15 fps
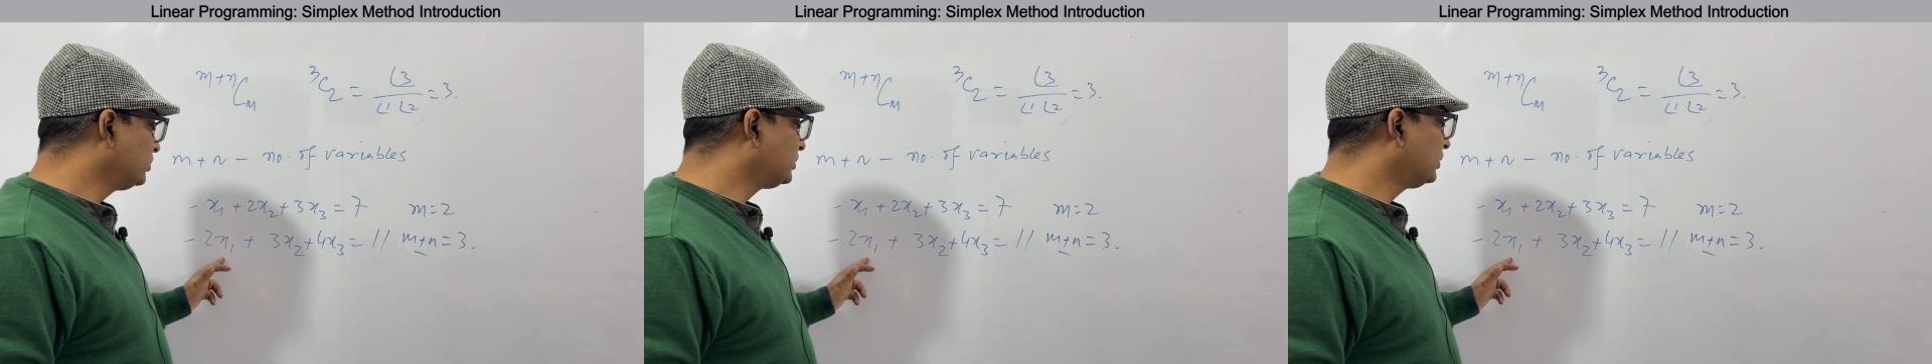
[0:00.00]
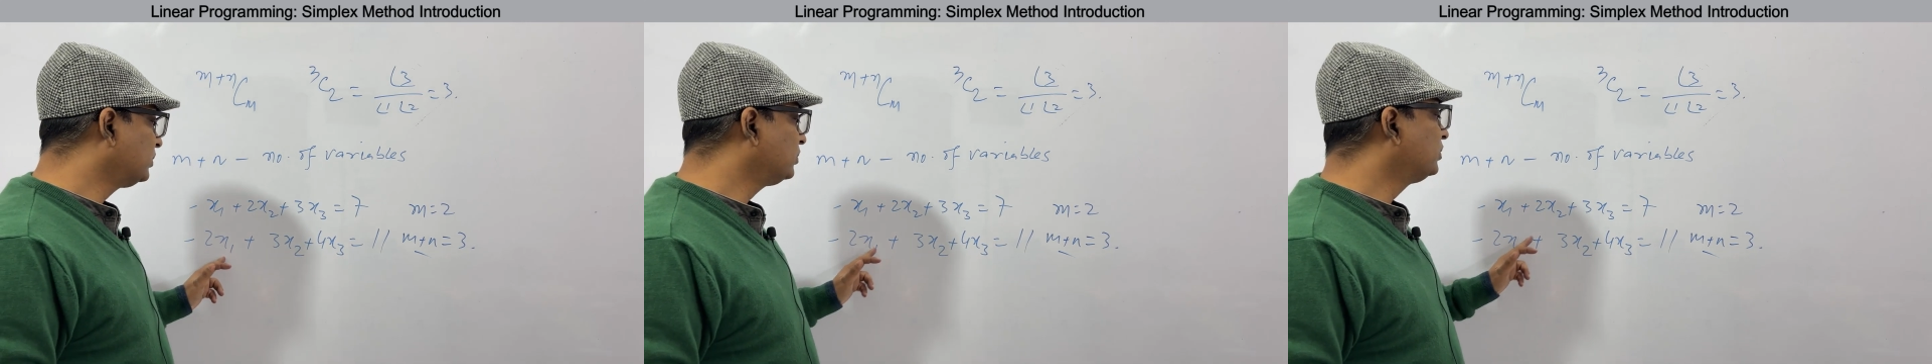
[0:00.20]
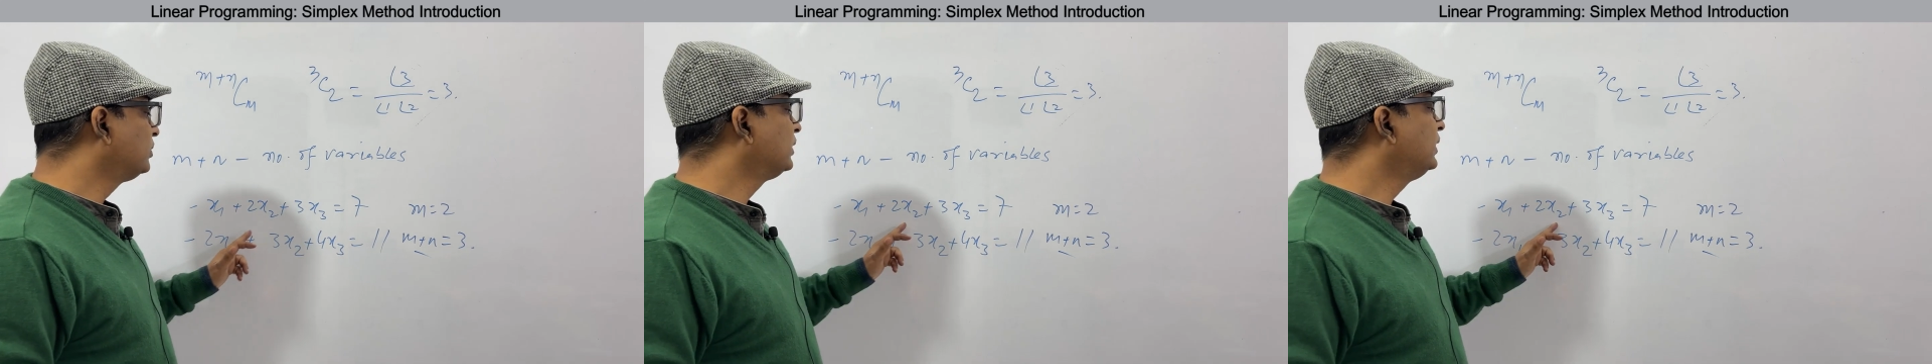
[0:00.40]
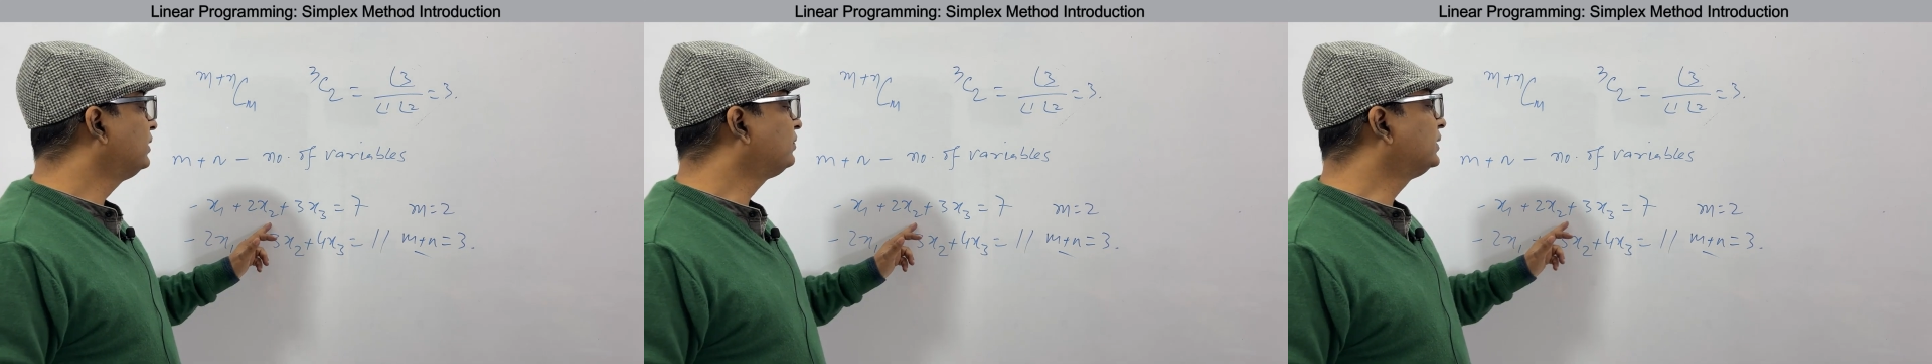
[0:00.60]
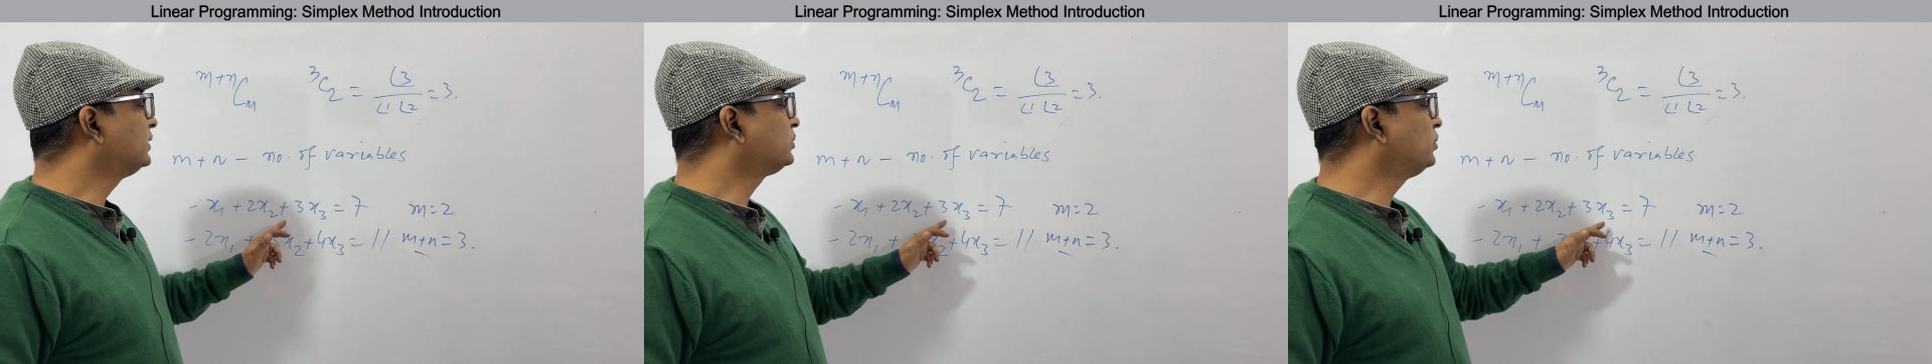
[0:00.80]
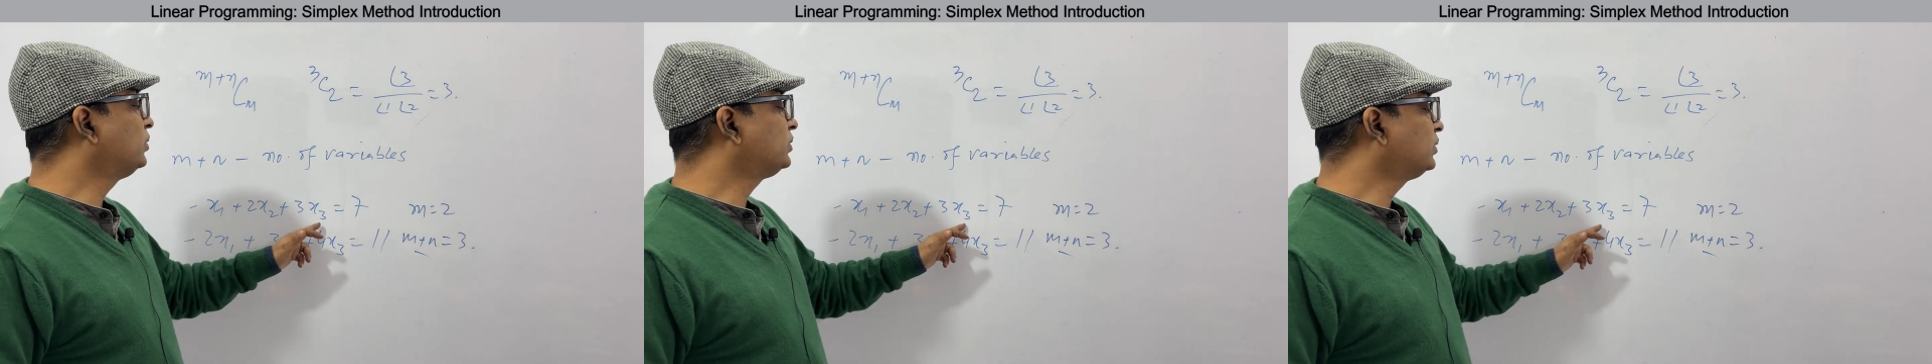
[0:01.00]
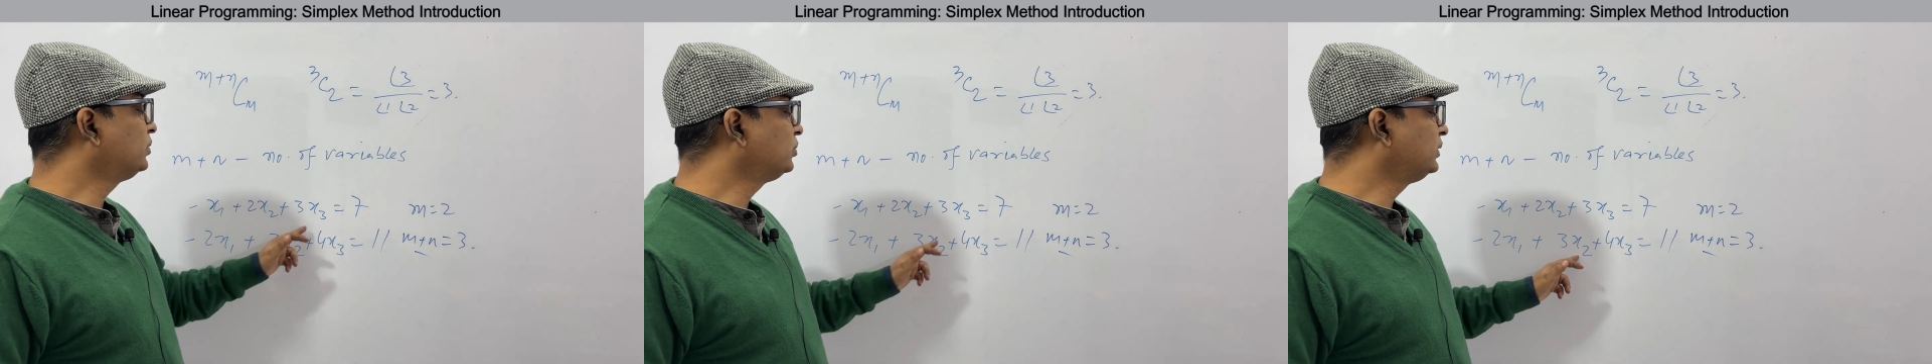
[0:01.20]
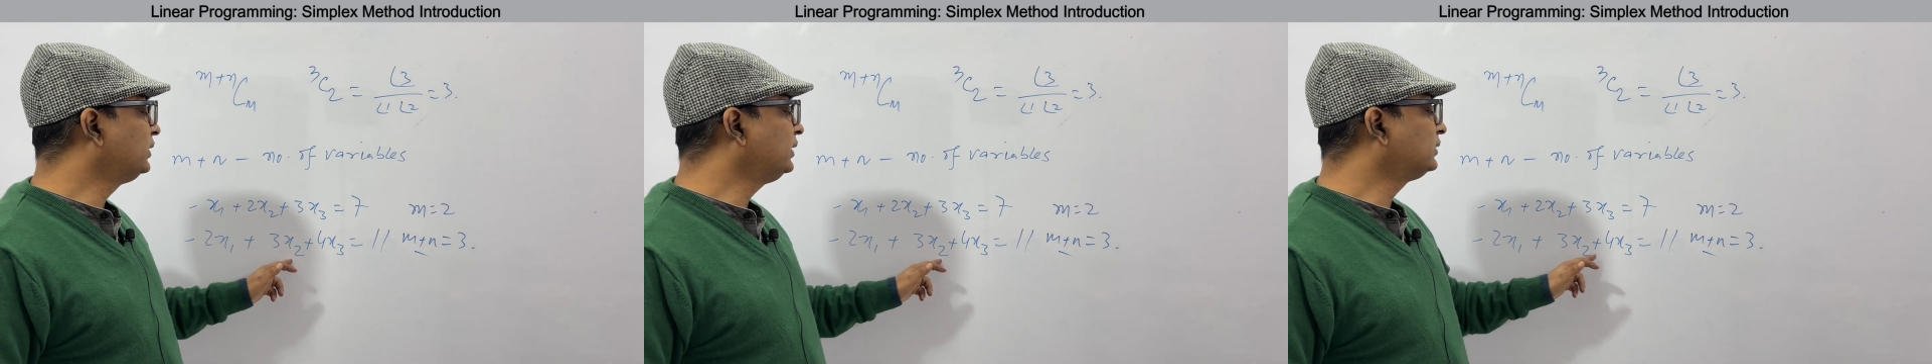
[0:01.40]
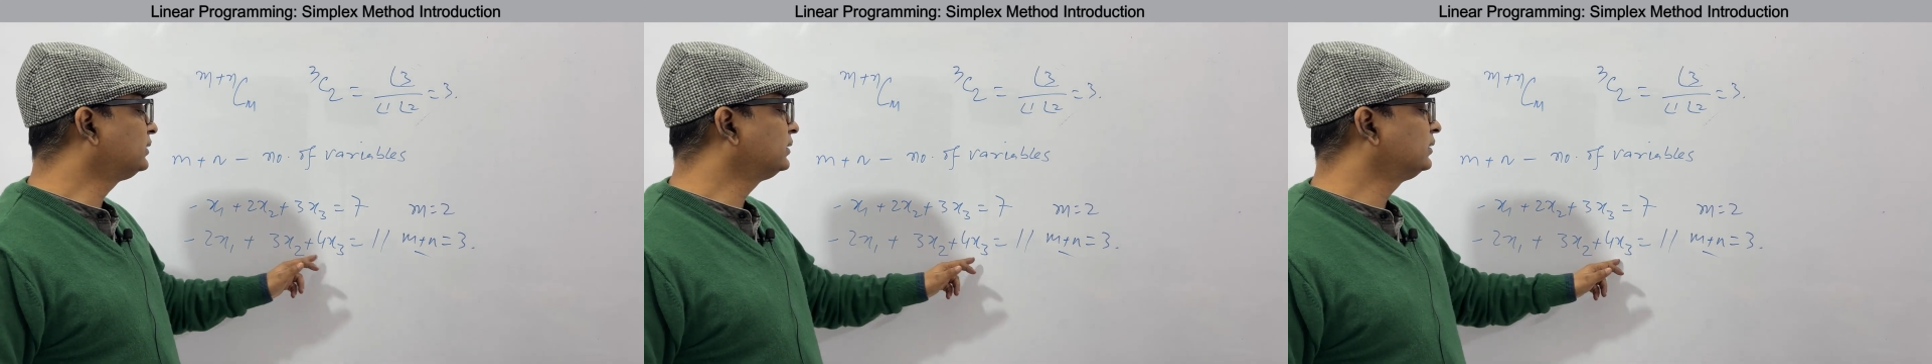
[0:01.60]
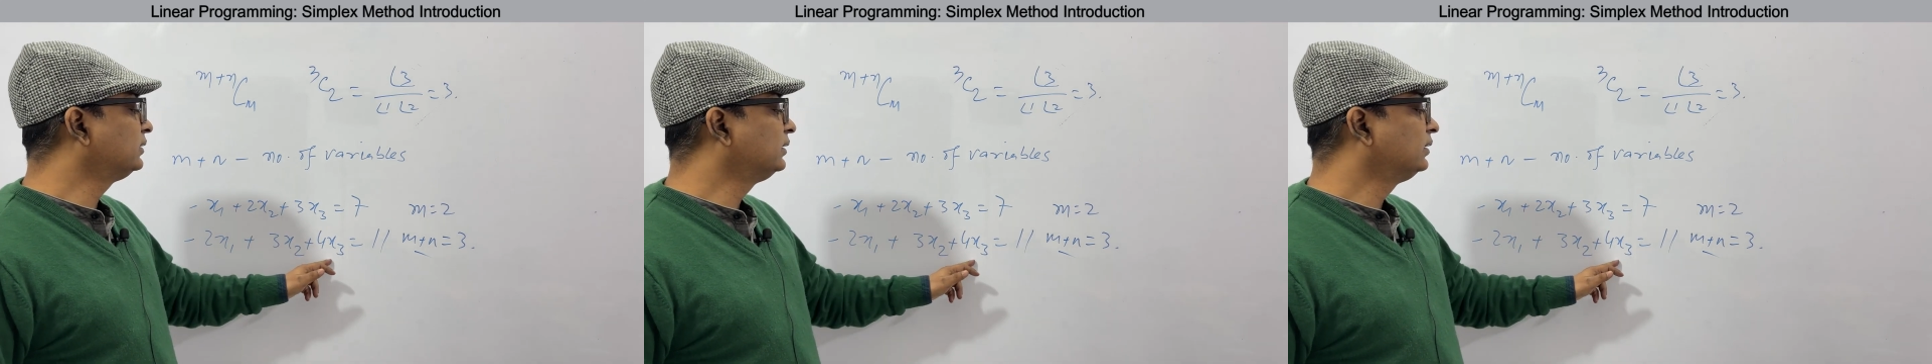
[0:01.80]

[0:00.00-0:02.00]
to 0, if the solution to these